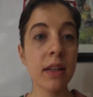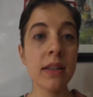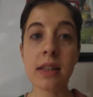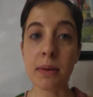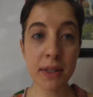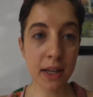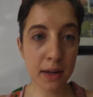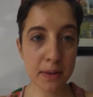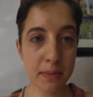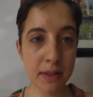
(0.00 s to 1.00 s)

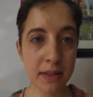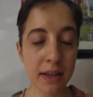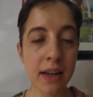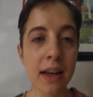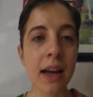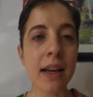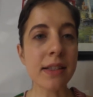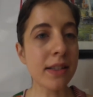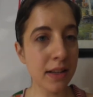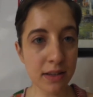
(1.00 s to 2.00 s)
Sometimes a
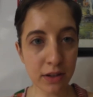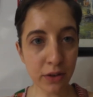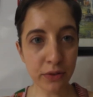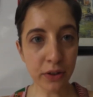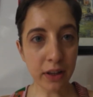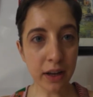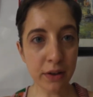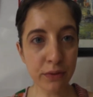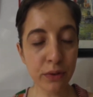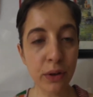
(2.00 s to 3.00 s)
season of your
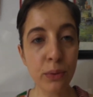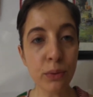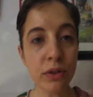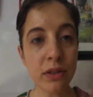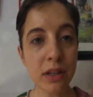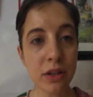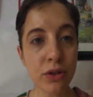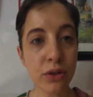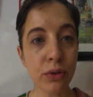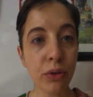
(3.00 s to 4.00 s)
life would teach
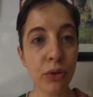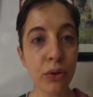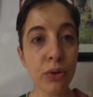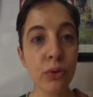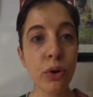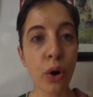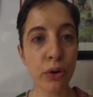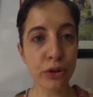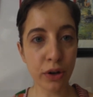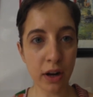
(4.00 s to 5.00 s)
you through
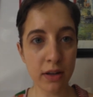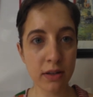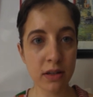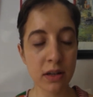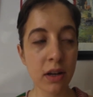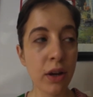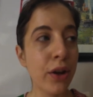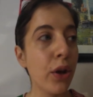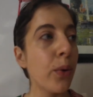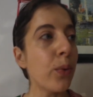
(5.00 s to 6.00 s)
contrast
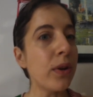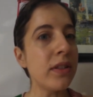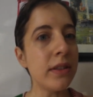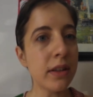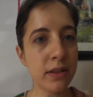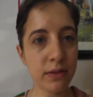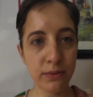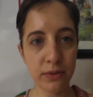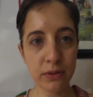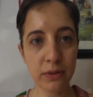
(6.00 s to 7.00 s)
what doesn't
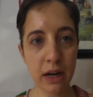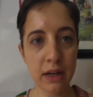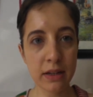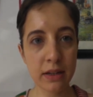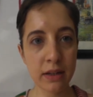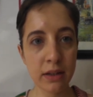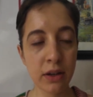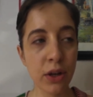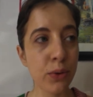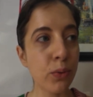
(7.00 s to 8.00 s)
feel right,
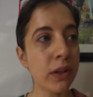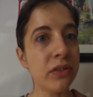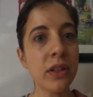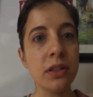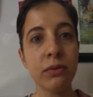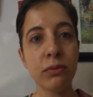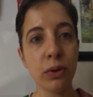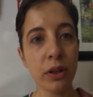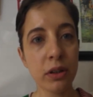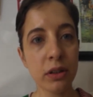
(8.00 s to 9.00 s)
what doesn't
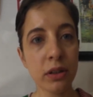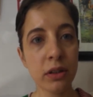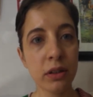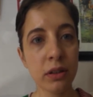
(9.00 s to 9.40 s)
work,